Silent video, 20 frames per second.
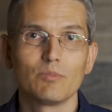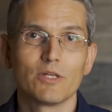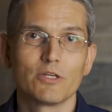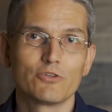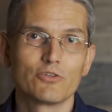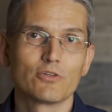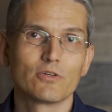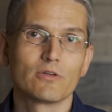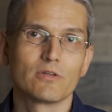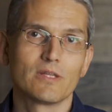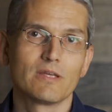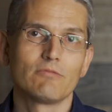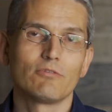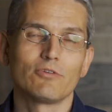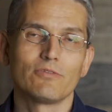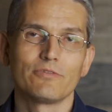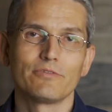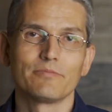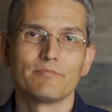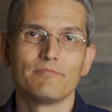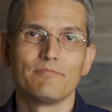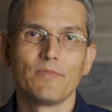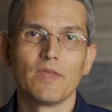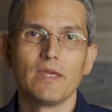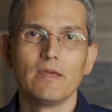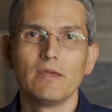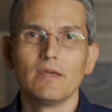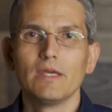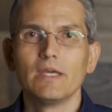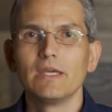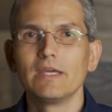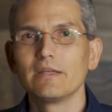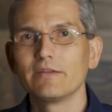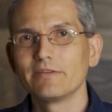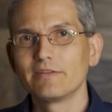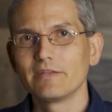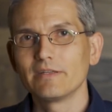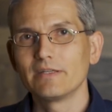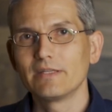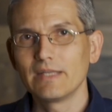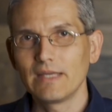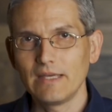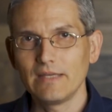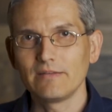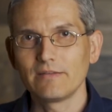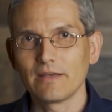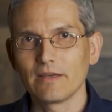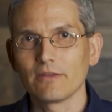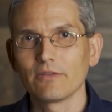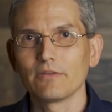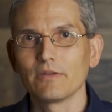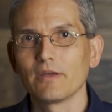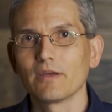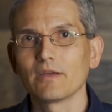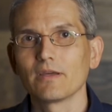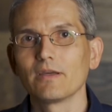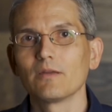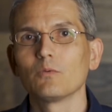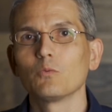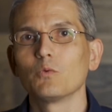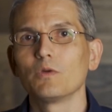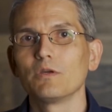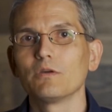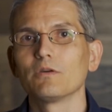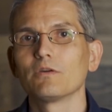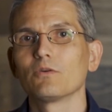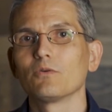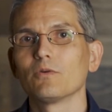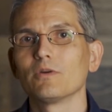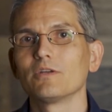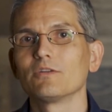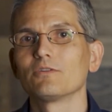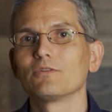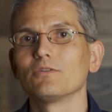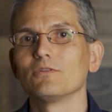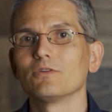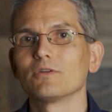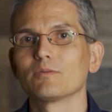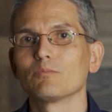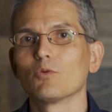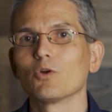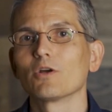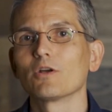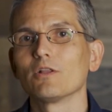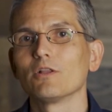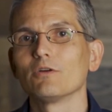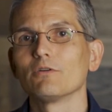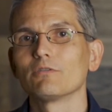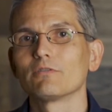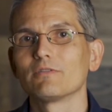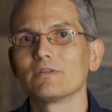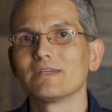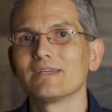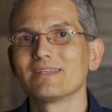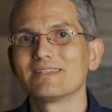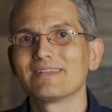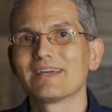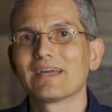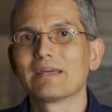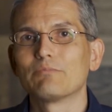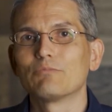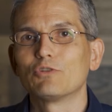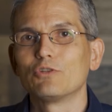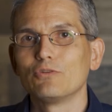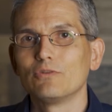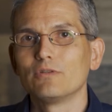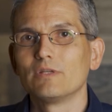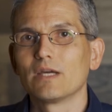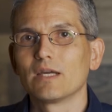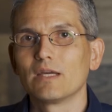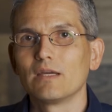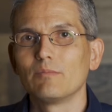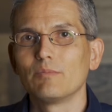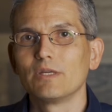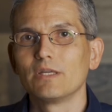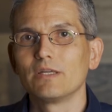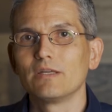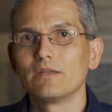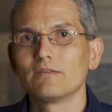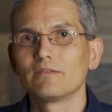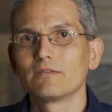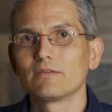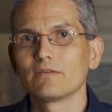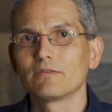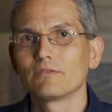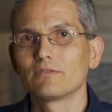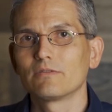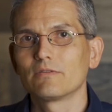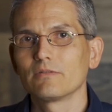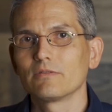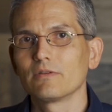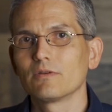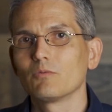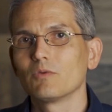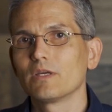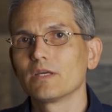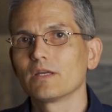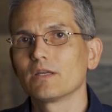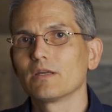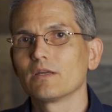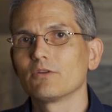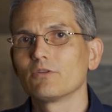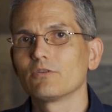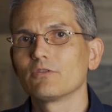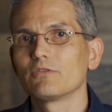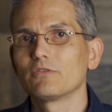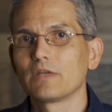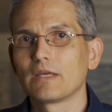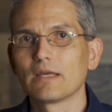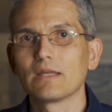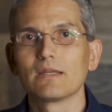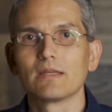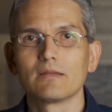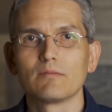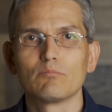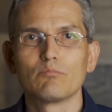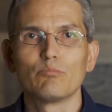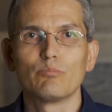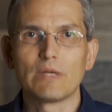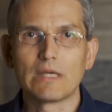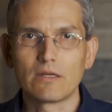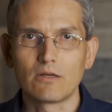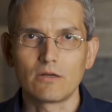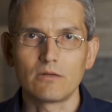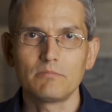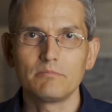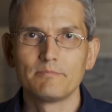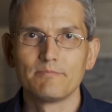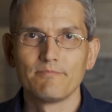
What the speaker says: blood sugar levels. In today's health nugget, we are going to look more closely at type 2 diabetes so that we can understand it better.